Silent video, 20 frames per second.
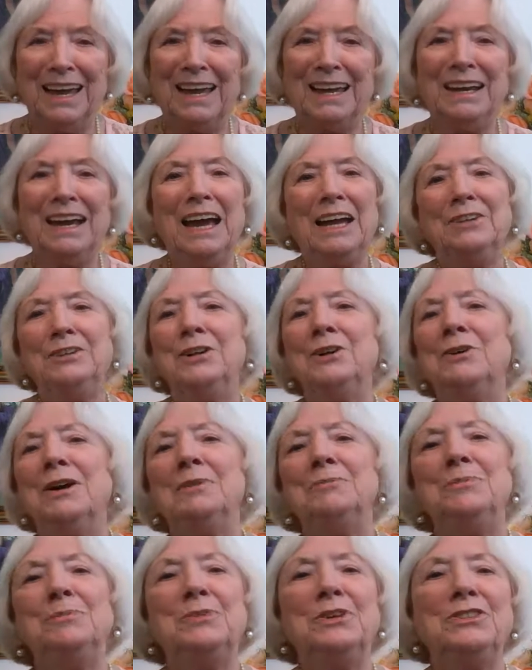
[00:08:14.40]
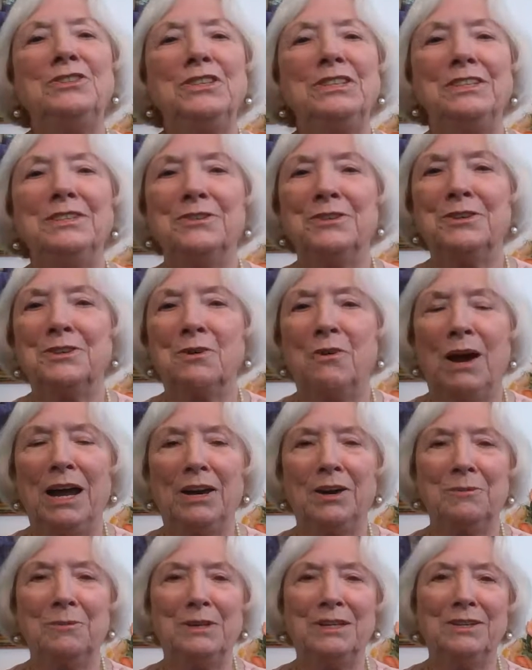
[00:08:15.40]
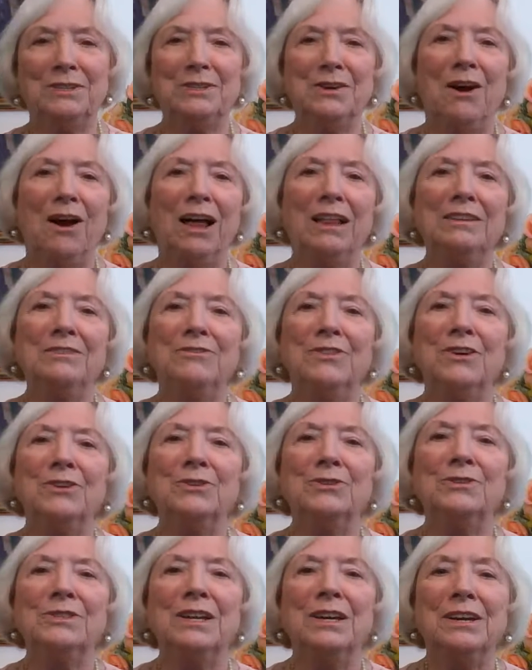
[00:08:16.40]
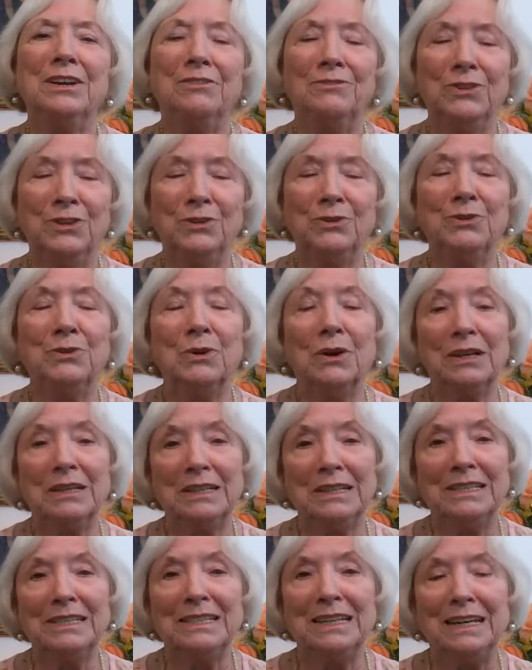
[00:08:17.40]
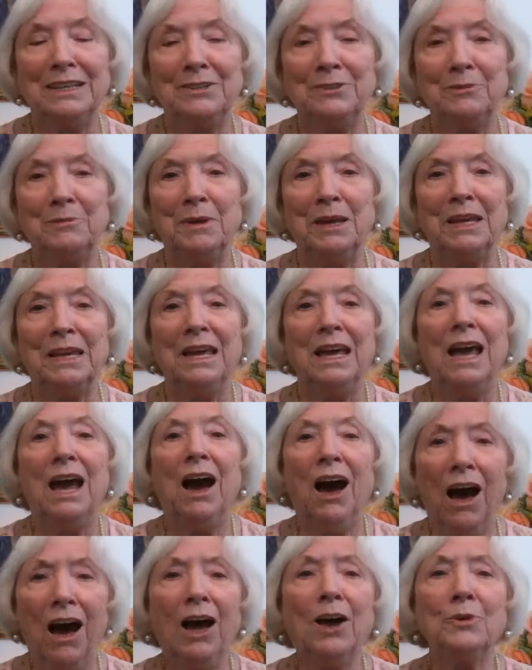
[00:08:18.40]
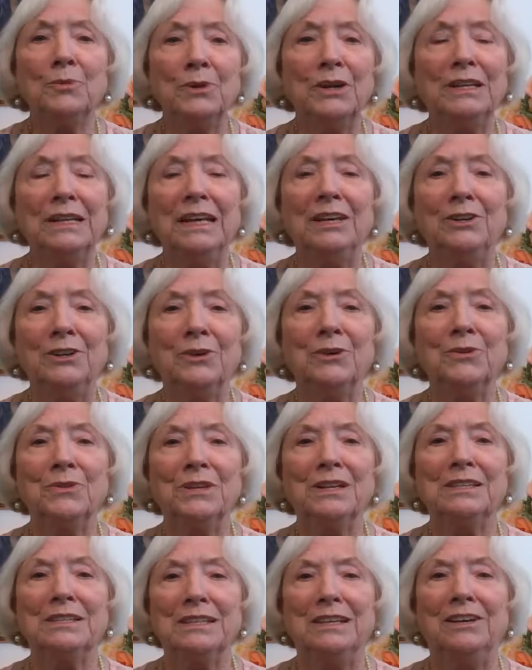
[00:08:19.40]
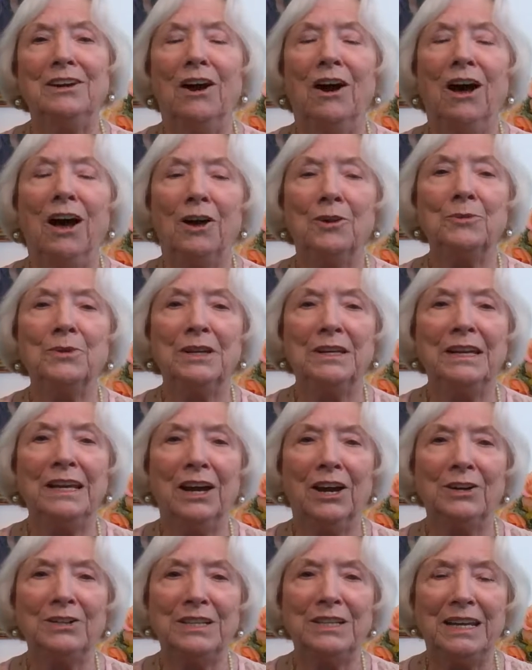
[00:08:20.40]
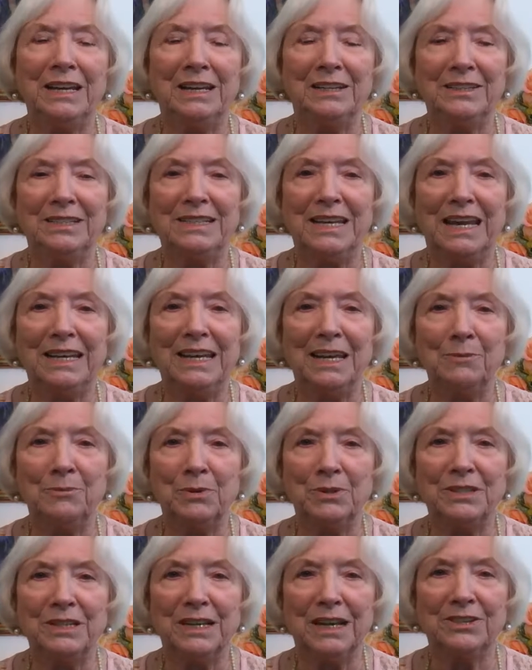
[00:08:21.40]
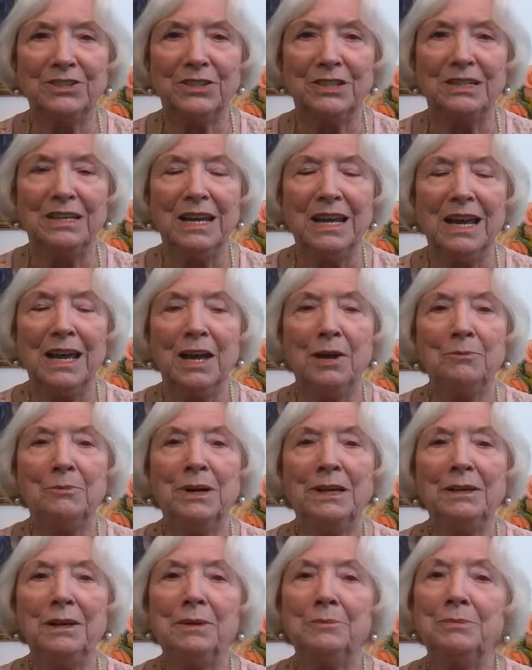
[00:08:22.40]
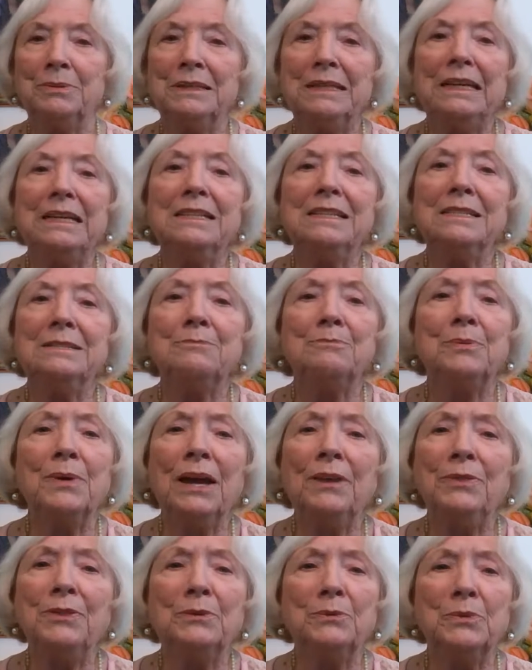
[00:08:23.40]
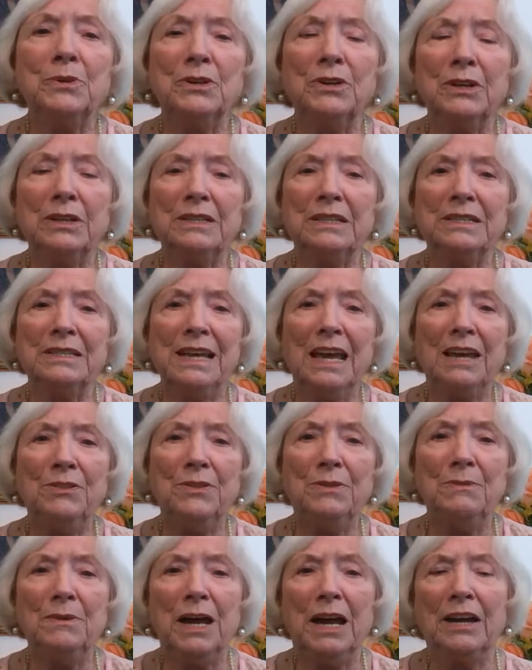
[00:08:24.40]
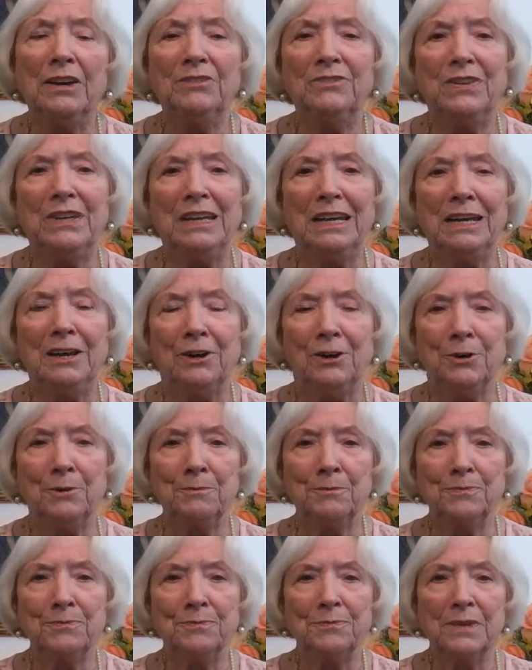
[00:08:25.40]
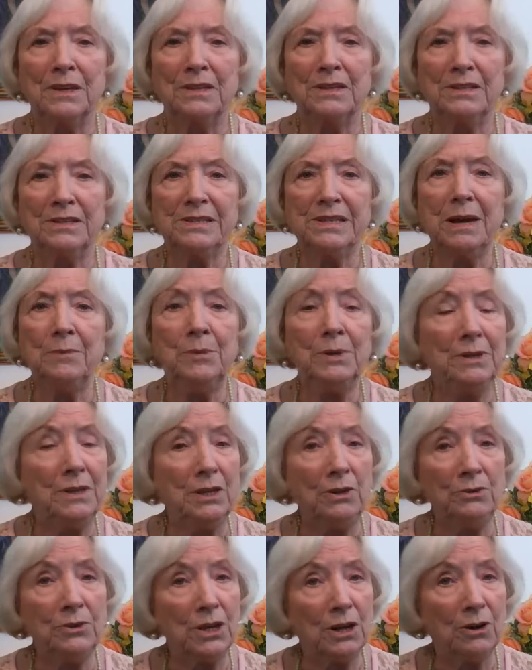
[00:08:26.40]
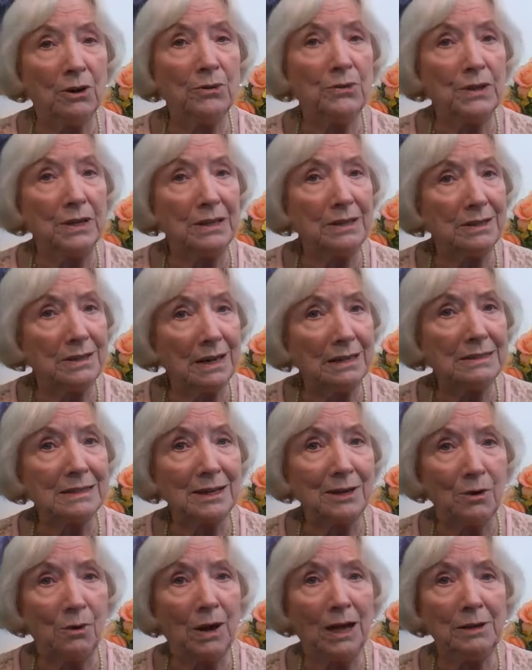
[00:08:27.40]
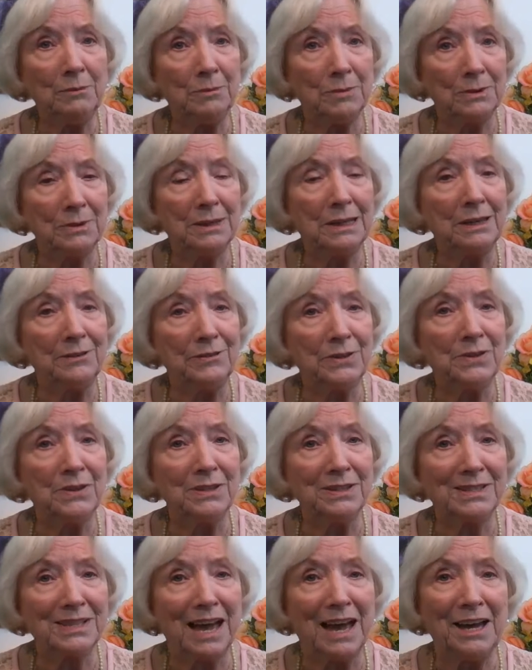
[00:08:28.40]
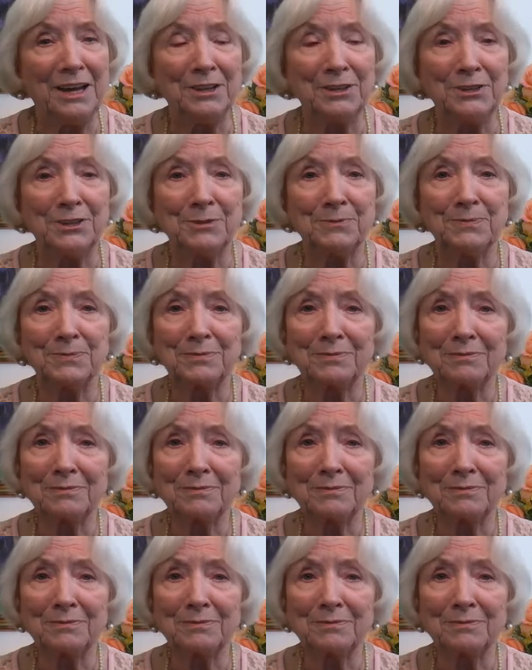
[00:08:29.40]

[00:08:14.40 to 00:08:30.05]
And I know I'm preaching to the choir because all of those of you who are listening to me already know this and already are taking protection. But please spread the word. Send our video to someone that you know that doesn't quite believe in the science.